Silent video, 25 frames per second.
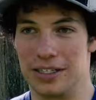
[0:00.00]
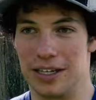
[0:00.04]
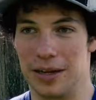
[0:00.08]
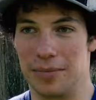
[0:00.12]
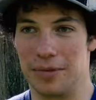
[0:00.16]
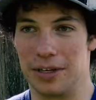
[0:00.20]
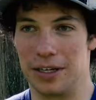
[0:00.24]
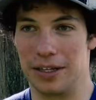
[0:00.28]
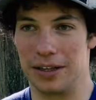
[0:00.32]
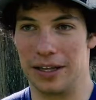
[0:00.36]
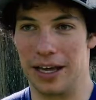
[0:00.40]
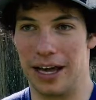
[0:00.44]

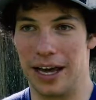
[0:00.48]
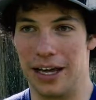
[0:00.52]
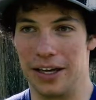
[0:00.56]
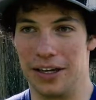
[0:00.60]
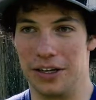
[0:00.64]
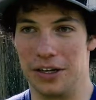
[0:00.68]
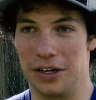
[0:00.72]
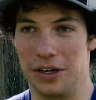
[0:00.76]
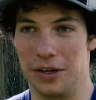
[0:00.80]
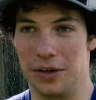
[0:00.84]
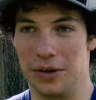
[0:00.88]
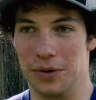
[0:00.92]
something that,
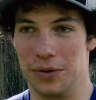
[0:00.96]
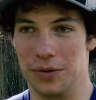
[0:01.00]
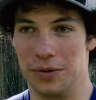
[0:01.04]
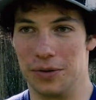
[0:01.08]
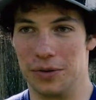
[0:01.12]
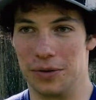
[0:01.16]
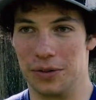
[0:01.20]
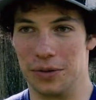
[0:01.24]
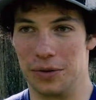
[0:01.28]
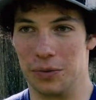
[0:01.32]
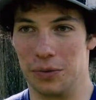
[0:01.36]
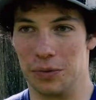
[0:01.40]
you know,
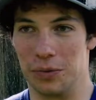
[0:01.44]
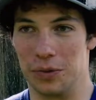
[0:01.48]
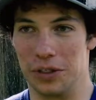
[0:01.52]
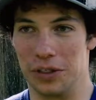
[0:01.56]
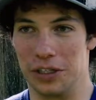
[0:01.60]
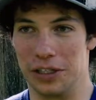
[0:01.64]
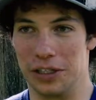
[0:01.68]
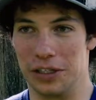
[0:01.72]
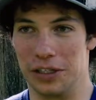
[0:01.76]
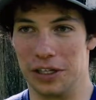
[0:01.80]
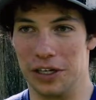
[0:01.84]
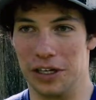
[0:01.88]
you can
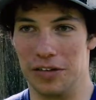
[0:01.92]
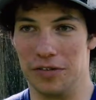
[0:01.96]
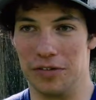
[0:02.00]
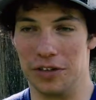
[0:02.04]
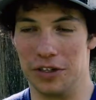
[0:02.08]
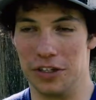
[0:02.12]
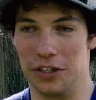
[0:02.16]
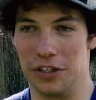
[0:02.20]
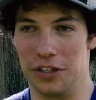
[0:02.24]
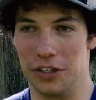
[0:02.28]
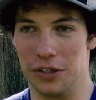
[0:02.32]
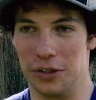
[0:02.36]
really love
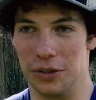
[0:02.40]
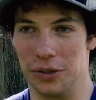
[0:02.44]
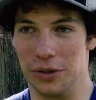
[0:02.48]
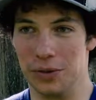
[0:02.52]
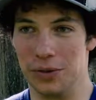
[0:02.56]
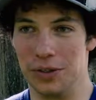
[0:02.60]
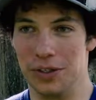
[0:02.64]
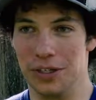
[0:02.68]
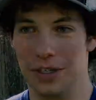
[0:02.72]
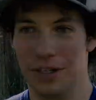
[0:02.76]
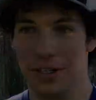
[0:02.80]
and do.